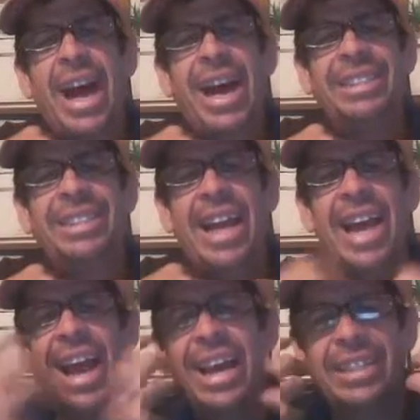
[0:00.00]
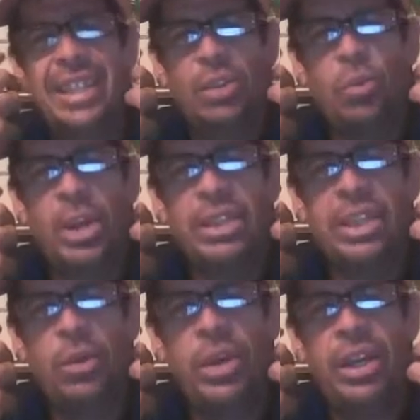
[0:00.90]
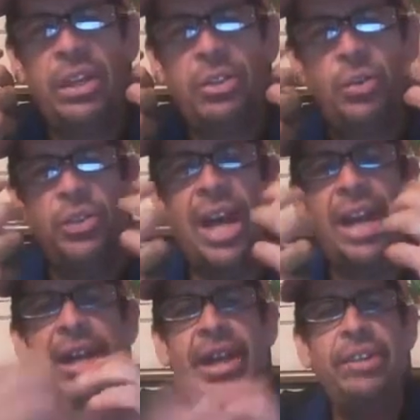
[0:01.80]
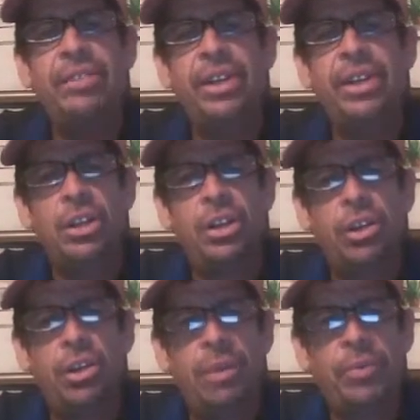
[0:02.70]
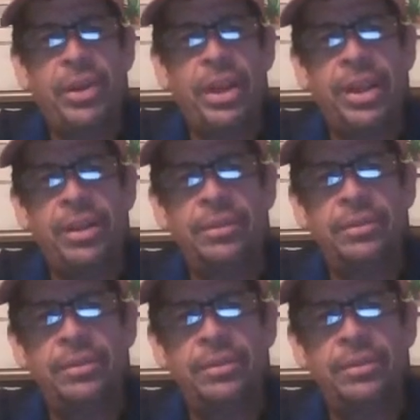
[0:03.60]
us act in ways that we do not even comprehend,